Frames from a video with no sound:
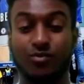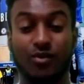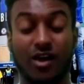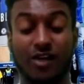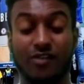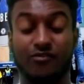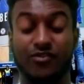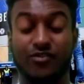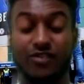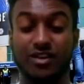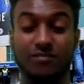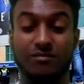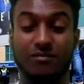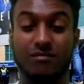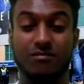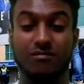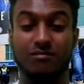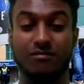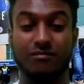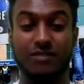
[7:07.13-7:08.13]
I think
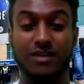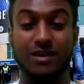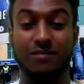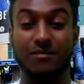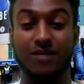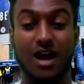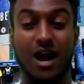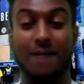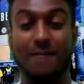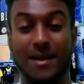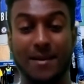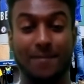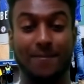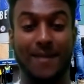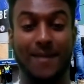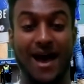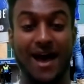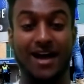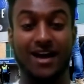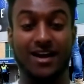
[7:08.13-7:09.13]
him coming
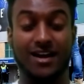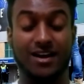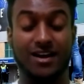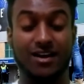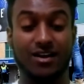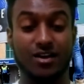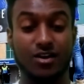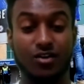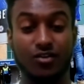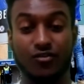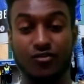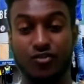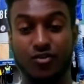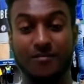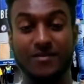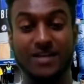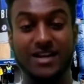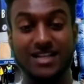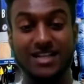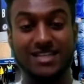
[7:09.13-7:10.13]
back from
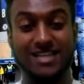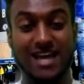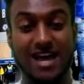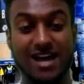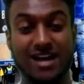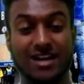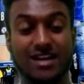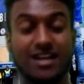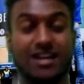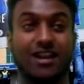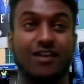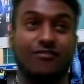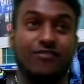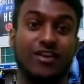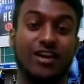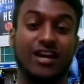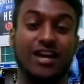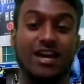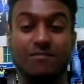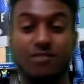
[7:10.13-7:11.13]
an attack and I think
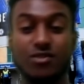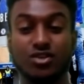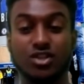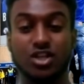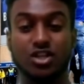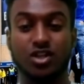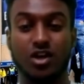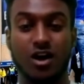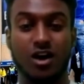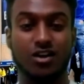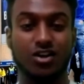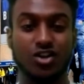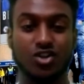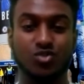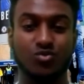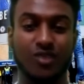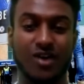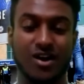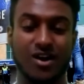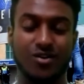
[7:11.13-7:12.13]
him on the turn as
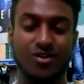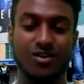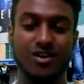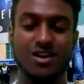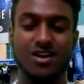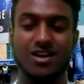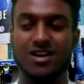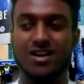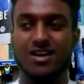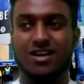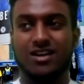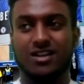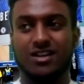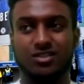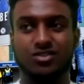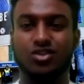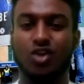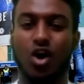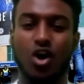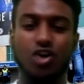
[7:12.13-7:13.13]
well,
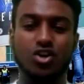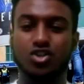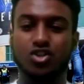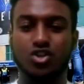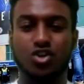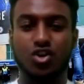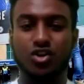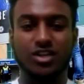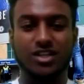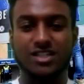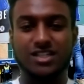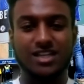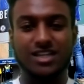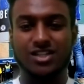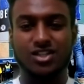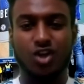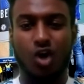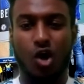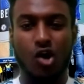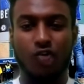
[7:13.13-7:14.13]
not as good as he is
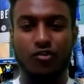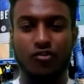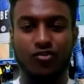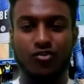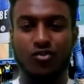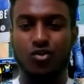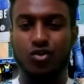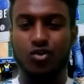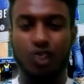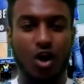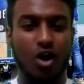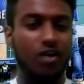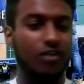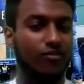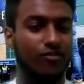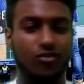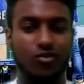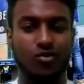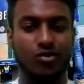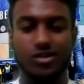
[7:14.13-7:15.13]
going forward. Going
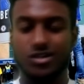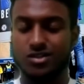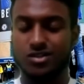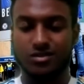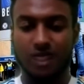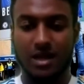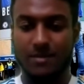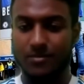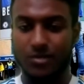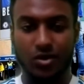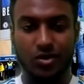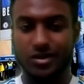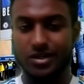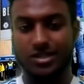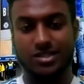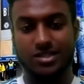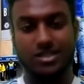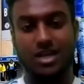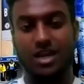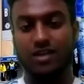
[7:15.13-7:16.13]
forward, I'm not going to
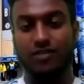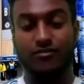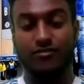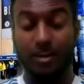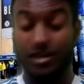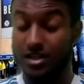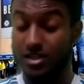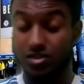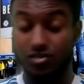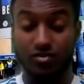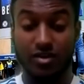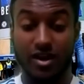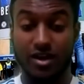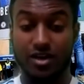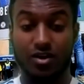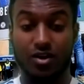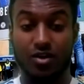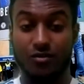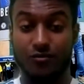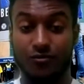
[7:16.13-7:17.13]
say anything. He's great
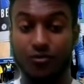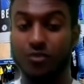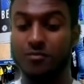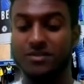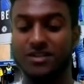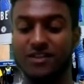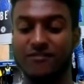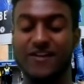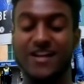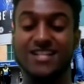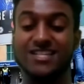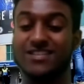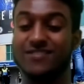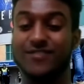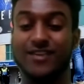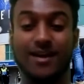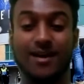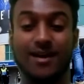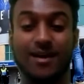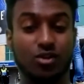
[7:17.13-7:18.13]
going forward, but defensively,
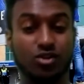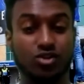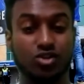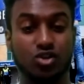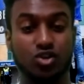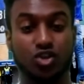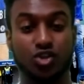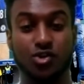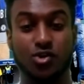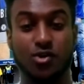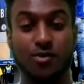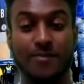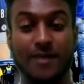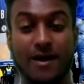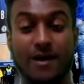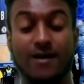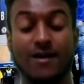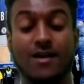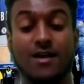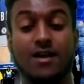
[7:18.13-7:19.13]
I'm not so sure about.
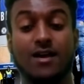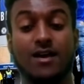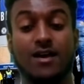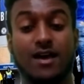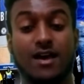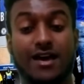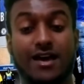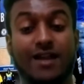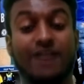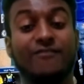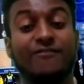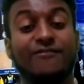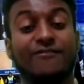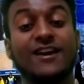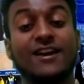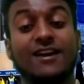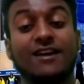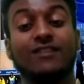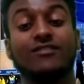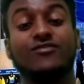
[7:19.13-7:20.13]
And I'm
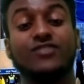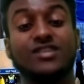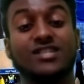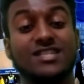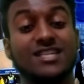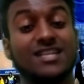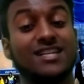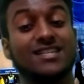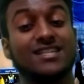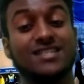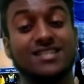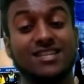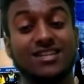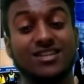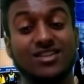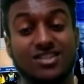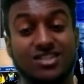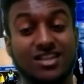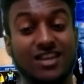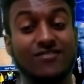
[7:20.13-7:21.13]
thinking for 60 or
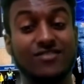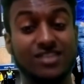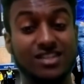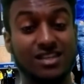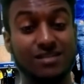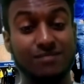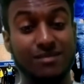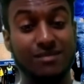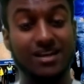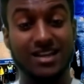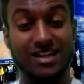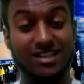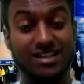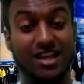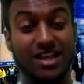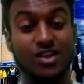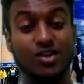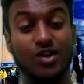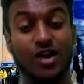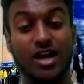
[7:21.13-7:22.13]
70 million that
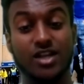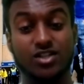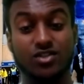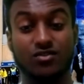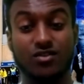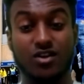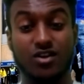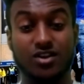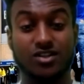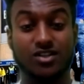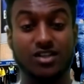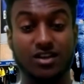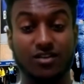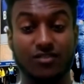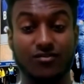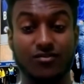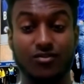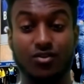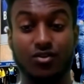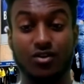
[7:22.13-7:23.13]
you guys are asking
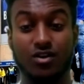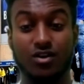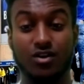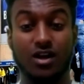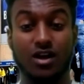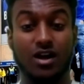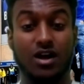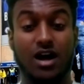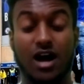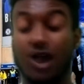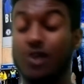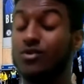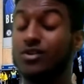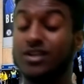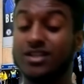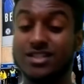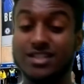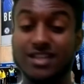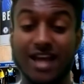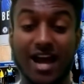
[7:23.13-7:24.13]
for, I want to
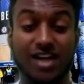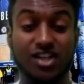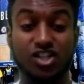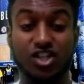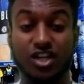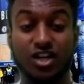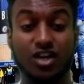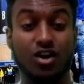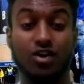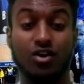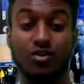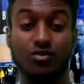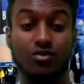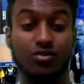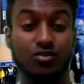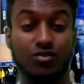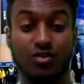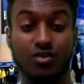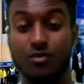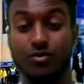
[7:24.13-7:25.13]
see Ashley Cole,
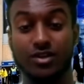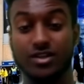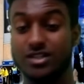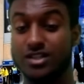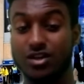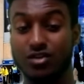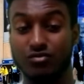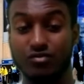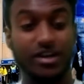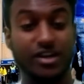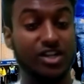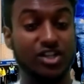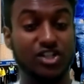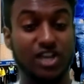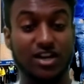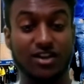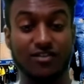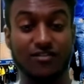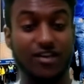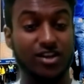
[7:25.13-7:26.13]
or I want to see a regen
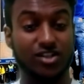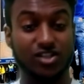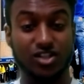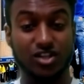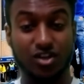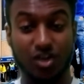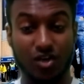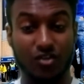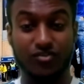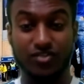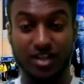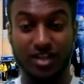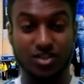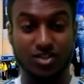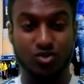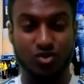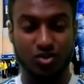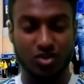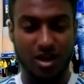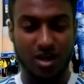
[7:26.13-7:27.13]
of Ashley Cole for that
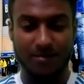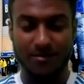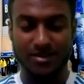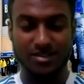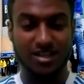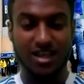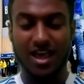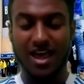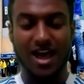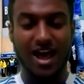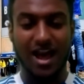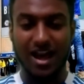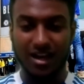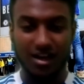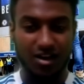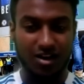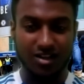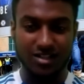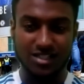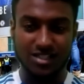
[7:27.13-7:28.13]
sort of numbers. I
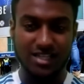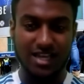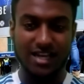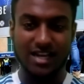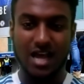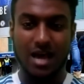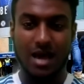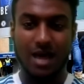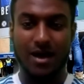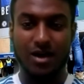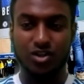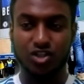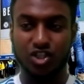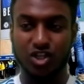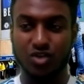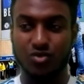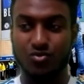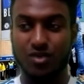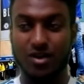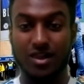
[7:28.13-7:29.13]
can't say that about
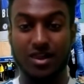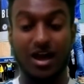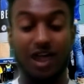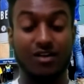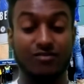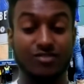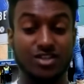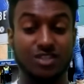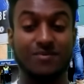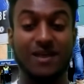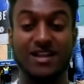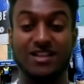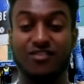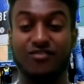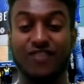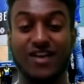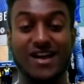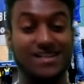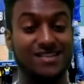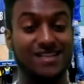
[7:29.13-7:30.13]
Chilwell. I respect the
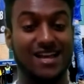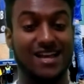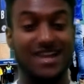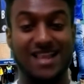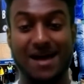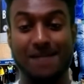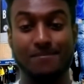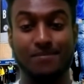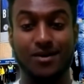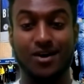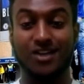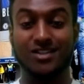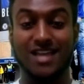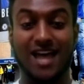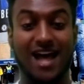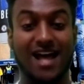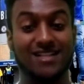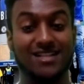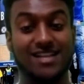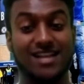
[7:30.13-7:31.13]
fact that Lampard
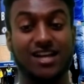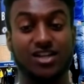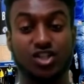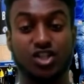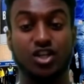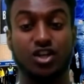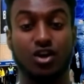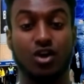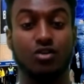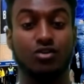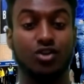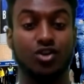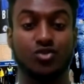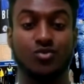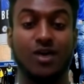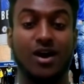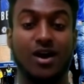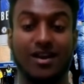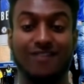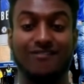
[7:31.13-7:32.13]
and Ashley Cole as
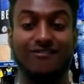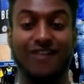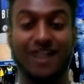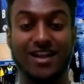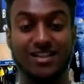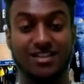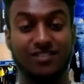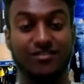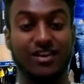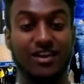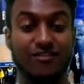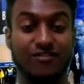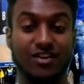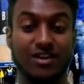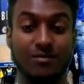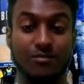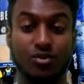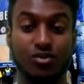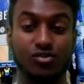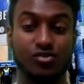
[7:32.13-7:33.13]
well, in fact, have given
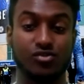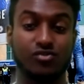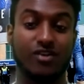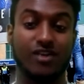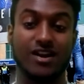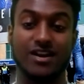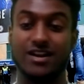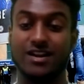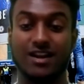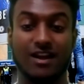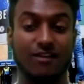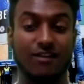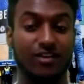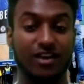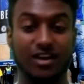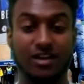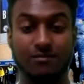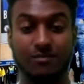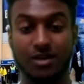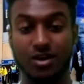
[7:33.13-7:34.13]
him good credit and they think
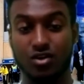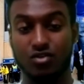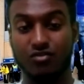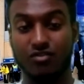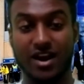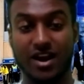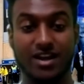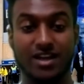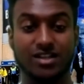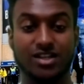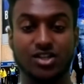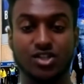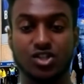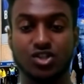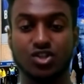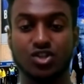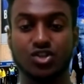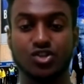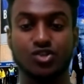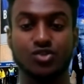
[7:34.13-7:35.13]
he'd be a great addition to
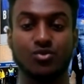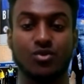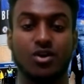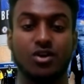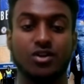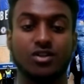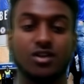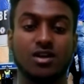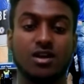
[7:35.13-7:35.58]
the squad.